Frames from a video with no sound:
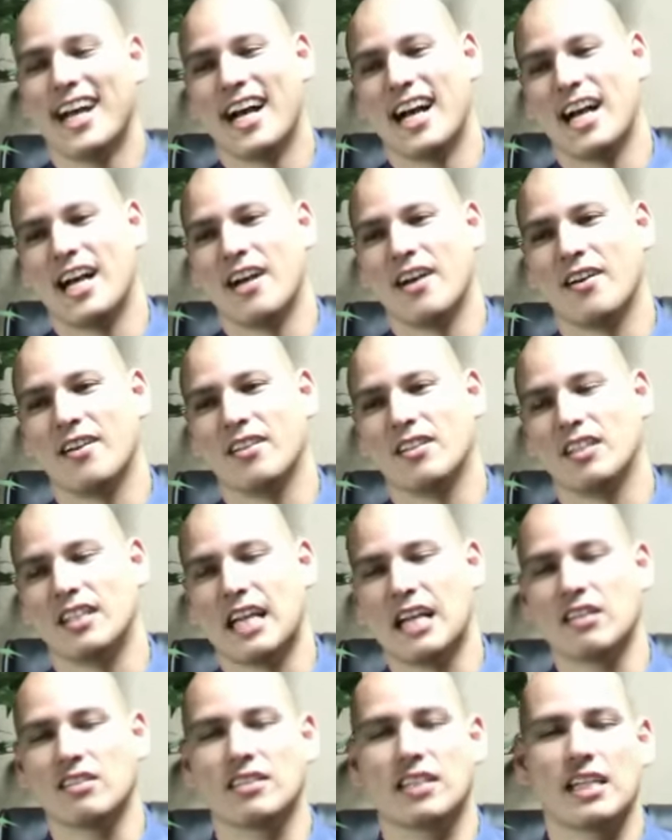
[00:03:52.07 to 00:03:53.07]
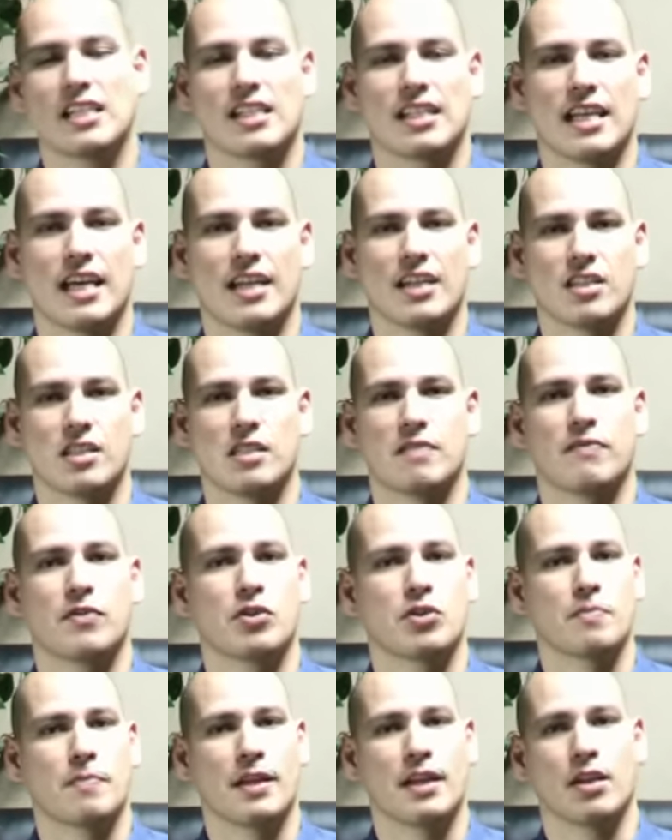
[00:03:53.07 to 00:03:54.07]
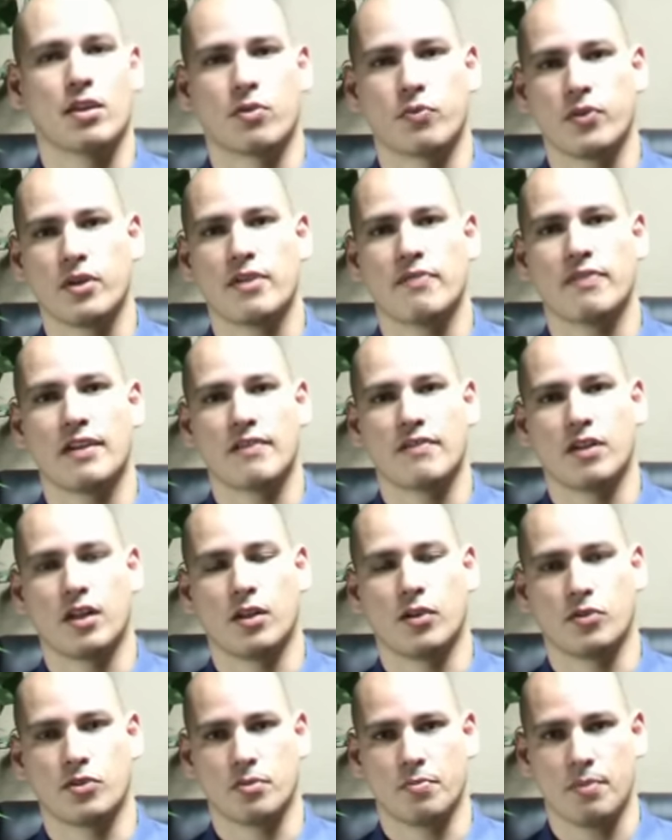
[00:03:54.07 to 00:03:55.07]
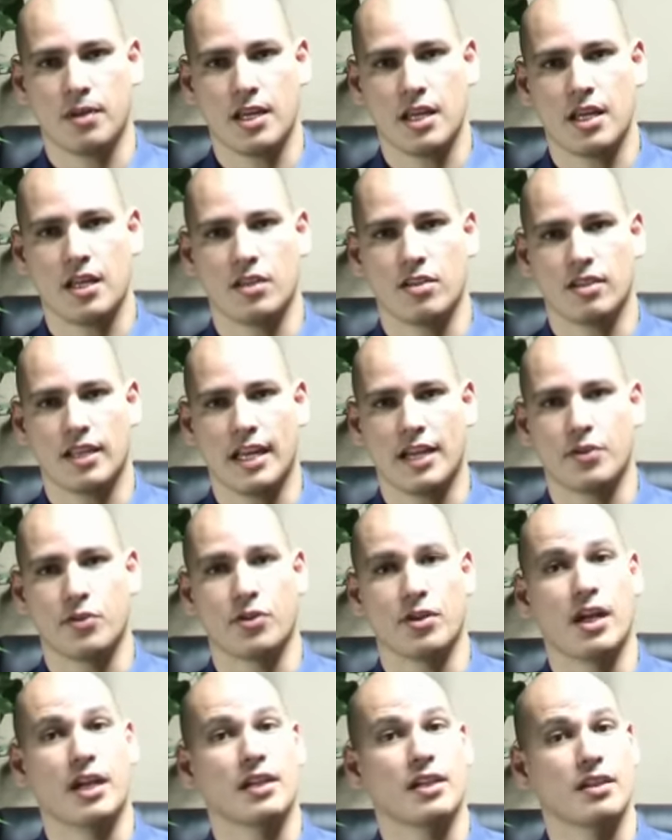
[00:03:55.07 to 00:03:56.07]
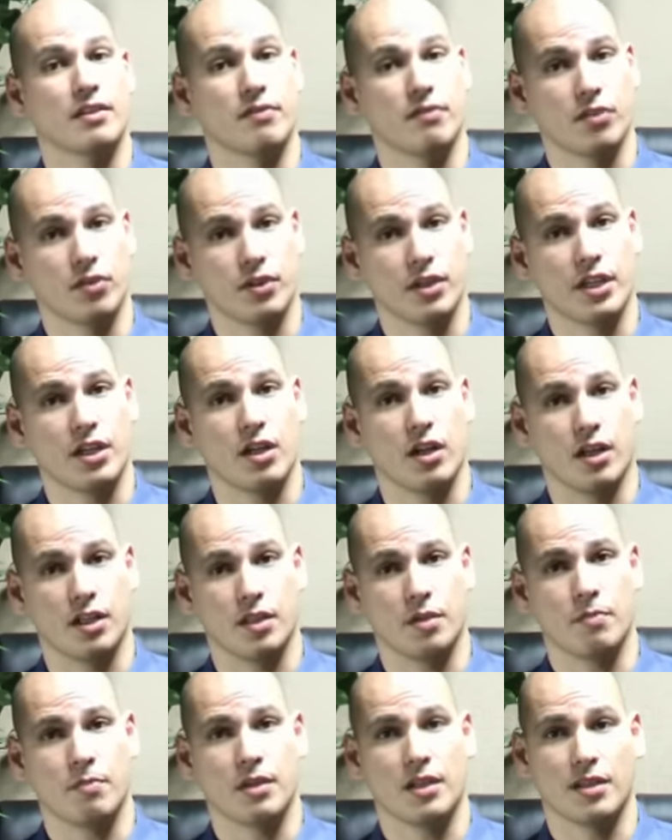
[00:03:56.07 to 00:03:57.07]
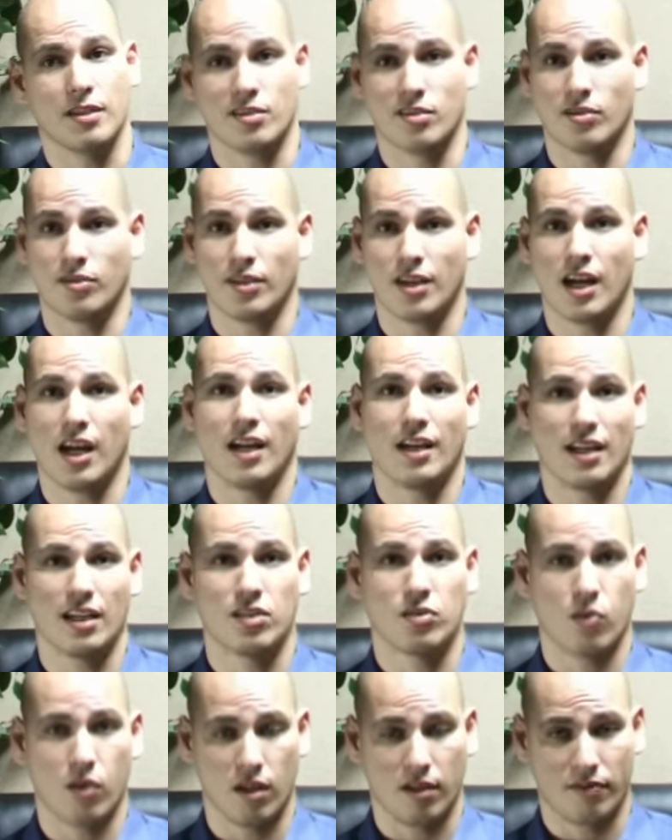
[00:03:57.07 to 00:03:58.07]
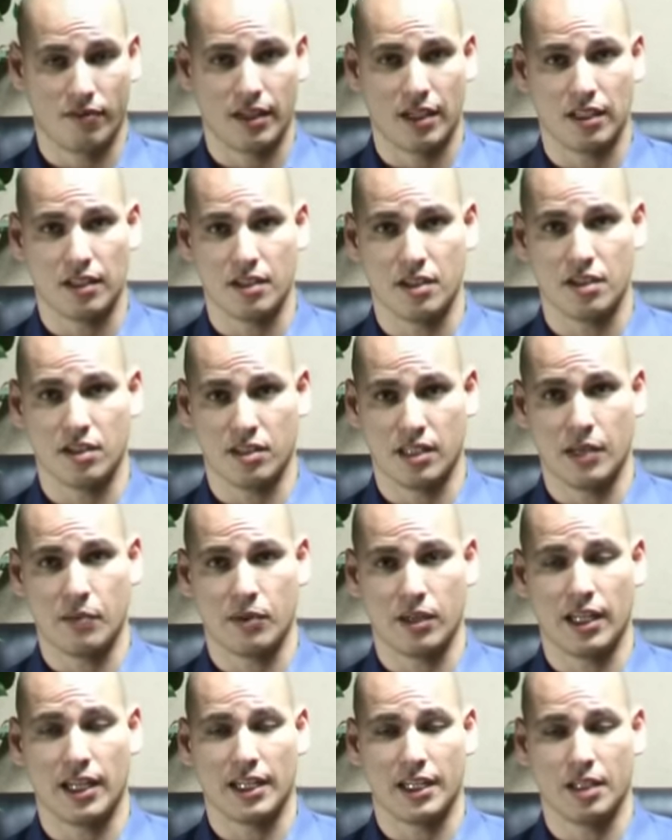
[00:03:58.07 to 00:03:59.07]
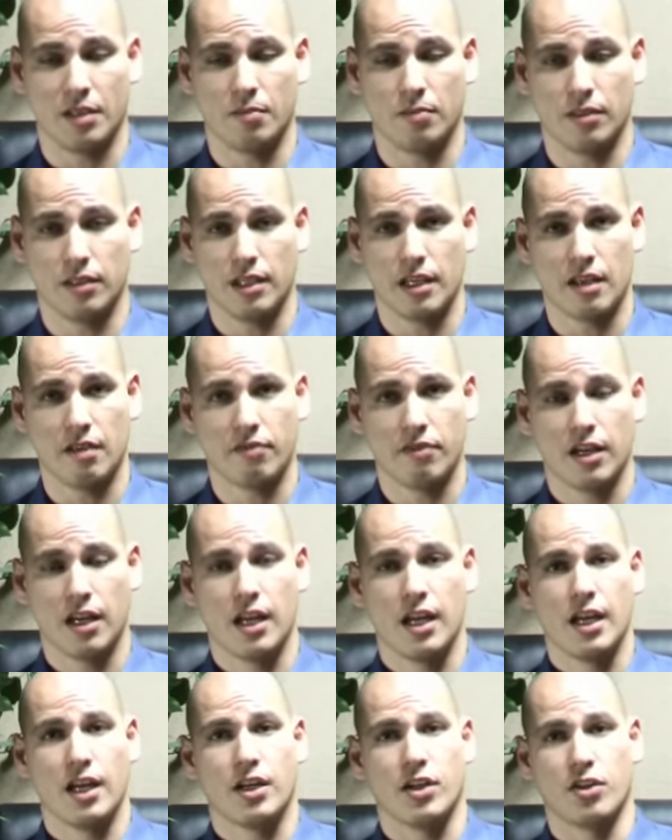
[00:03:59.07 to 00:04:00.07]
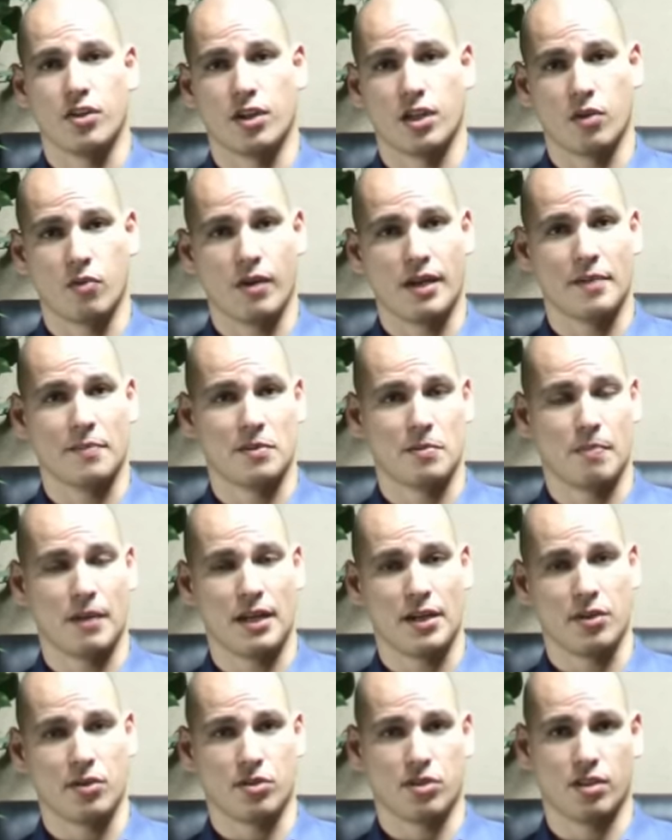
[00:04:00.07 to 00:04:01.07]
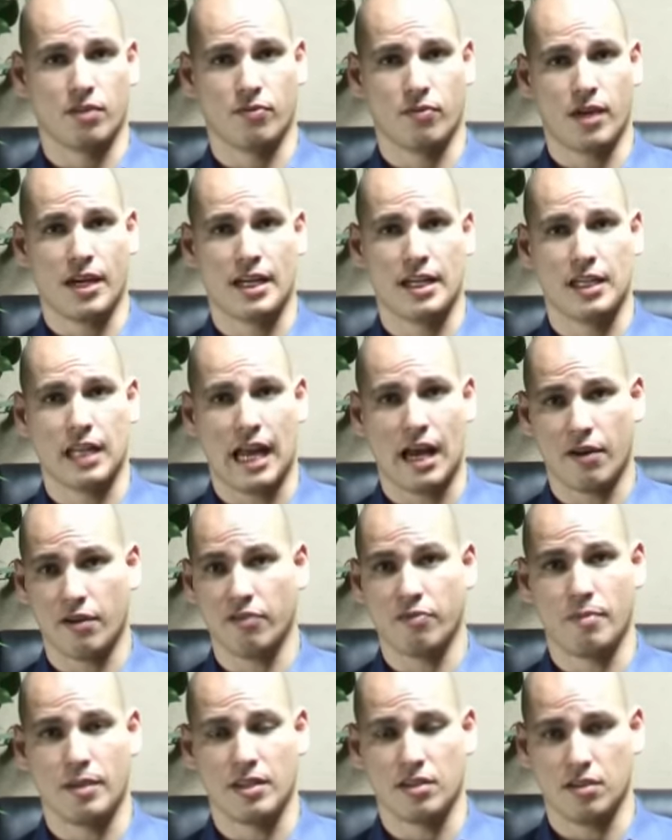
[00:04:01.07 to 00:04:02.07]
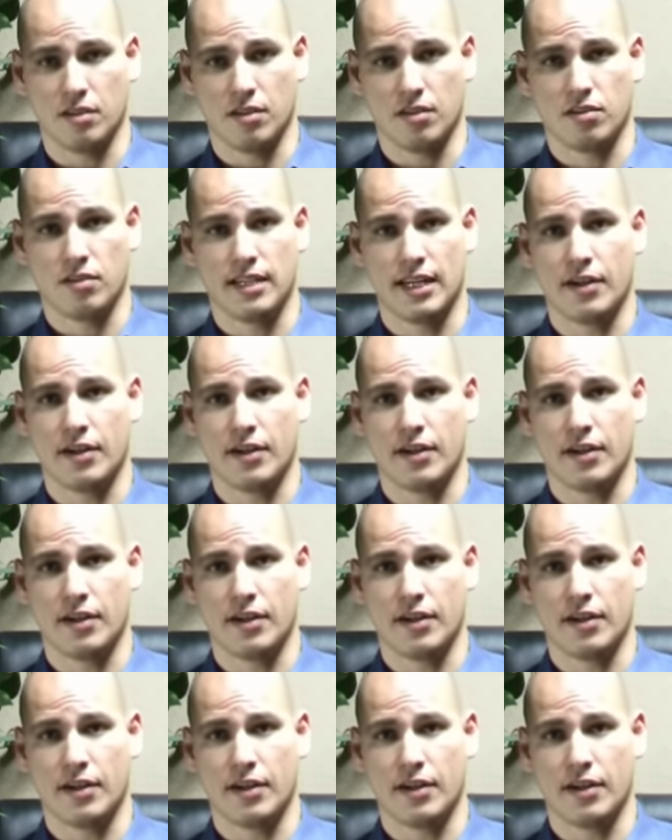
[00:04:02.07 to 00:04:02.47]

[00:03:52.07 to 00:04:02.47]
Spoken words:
The downside to that is if you're spending $3 to $5 a piece and you're not converting on them because they're not as qualified a lead as they would like you to believe, you're going to wind up spending yourself right out of business.